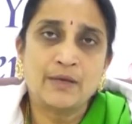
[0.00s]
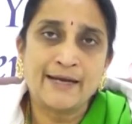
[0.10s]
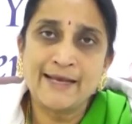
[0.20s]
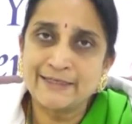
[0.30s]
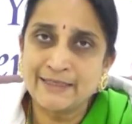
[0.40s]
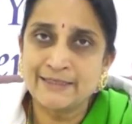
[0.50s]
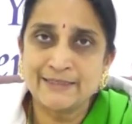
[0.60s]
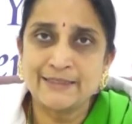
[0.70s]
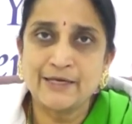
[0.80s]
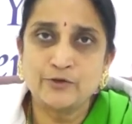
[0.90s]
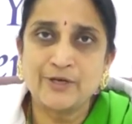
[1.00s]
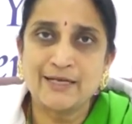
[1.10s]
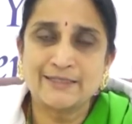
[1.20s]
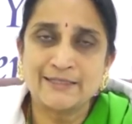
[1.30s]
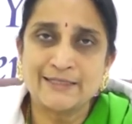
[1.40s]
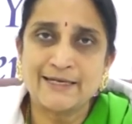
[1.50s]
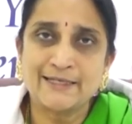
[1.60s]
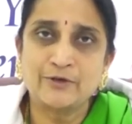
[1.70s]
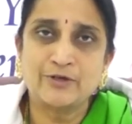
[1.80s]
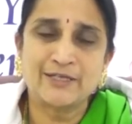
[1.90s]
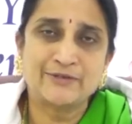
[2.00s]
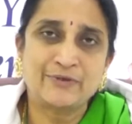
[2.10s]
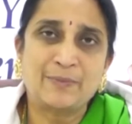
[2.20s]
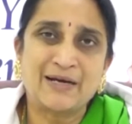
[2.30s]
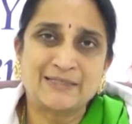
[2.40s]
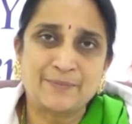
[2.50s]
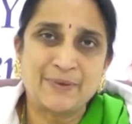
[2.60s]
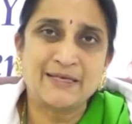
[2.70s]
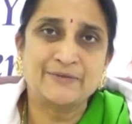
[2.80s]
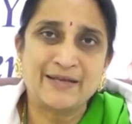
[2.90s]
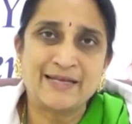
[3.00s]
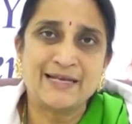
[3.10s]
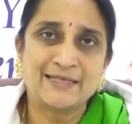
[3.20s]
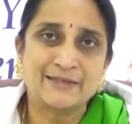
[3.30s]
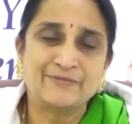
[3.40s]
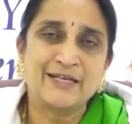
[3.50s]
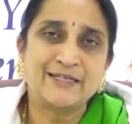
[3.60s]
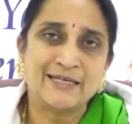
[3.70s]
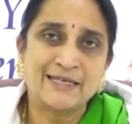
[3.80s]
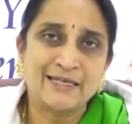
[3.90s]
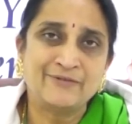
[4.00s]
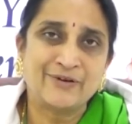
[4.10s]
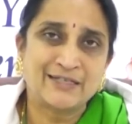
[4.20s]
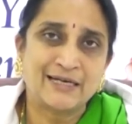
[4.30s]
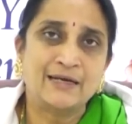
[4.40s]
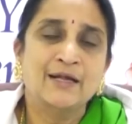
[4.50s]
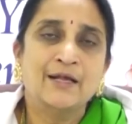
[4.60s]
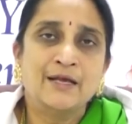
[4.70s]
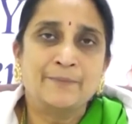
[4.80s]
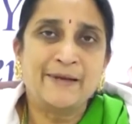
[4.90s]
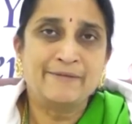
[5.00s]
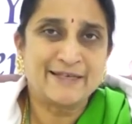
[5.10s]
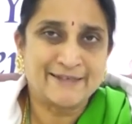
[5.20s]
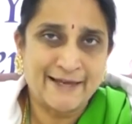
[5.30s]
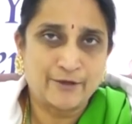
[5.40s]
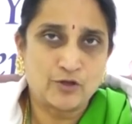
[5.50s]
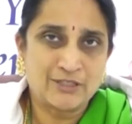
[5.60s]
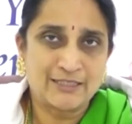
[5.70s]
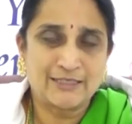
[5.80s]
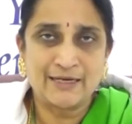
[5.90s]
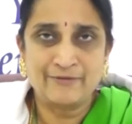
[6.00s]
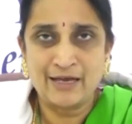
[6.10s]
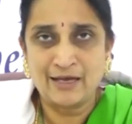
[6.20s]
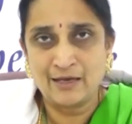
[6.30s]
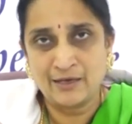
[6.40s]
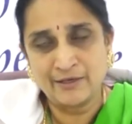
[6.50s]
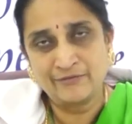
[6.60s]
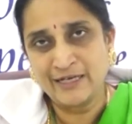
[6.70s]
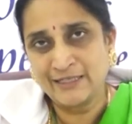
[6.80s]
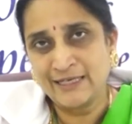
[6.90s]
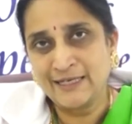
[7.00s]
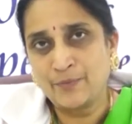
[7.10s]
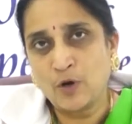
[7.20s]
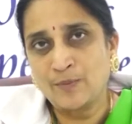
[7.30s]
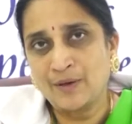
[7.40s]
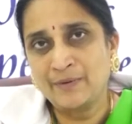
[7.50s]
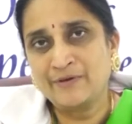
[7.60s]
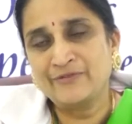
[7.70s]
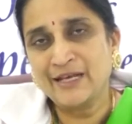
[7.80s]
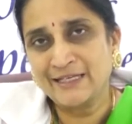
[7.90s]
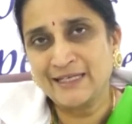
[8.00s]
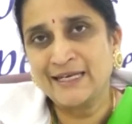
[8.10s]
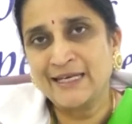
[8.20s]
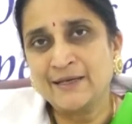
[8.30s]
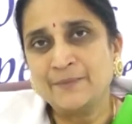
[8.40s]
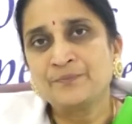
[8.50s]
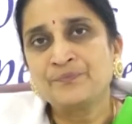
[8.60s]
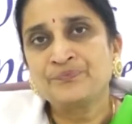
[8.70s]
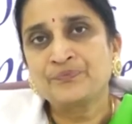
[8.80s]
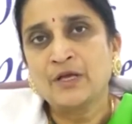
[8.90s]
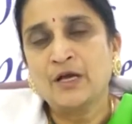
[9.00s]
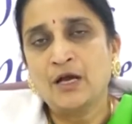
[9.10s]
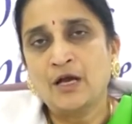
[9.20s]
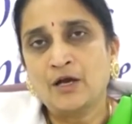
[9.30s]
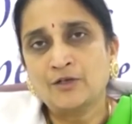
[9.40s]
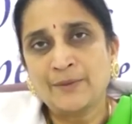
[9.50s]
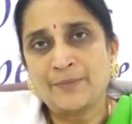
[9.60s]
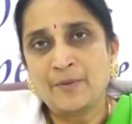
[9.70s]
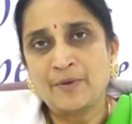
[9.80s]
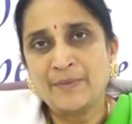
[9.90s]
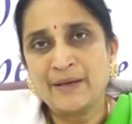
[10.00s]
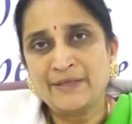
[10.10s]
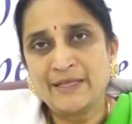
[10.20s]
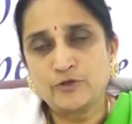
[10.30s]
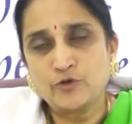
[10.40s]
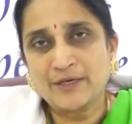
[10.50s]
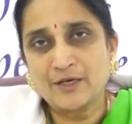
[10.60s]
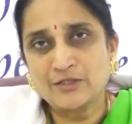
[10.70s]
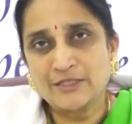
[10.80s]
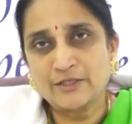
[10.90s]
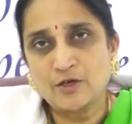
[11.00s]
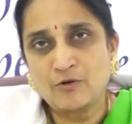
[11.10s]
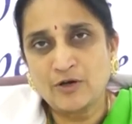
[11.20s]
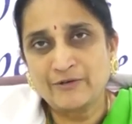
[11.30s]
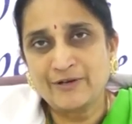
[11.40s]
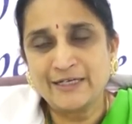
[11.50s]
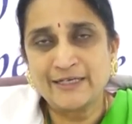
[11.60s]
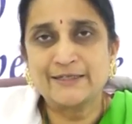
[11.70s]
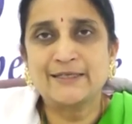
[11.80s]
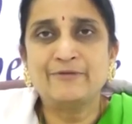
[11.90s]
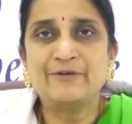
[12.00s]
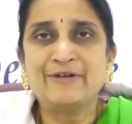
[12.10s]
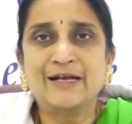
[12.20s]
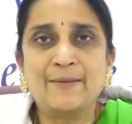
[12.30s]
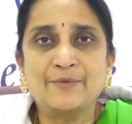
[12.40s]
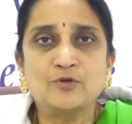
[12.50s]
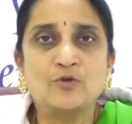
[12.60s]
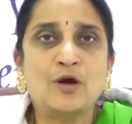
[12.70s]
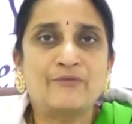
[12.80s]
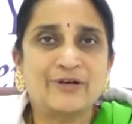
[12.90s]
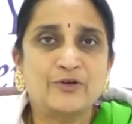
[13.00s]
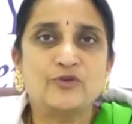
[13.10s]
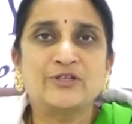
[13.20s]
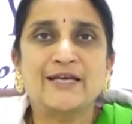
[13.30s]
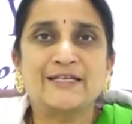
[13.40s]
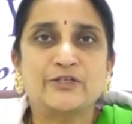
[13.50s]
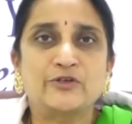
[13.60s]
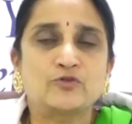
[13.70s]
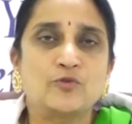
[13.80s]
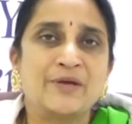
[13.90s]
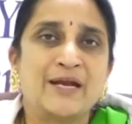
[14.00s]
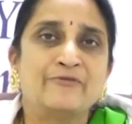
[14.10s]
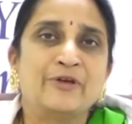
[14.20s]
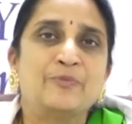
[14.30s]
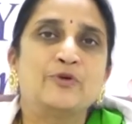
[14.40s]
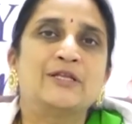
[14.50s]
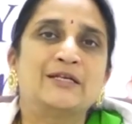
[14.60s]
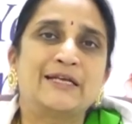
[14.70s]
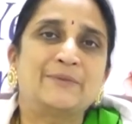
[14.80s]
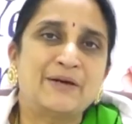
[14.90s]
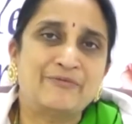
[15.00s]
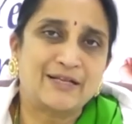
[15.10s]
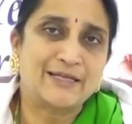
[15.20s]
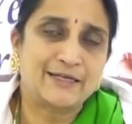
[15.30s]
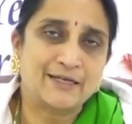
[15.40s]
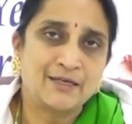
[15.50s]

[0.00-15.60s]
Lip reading: adhesions in the uterus, inside the uterus, if the blood supply is very less, if there is any infection, previous necrosis, and if there is any problem, if there is any other problem, maybe the tuberculosis or whatever it is, then we will come to know after doing the hysteroscopy, and we put the treatment for that.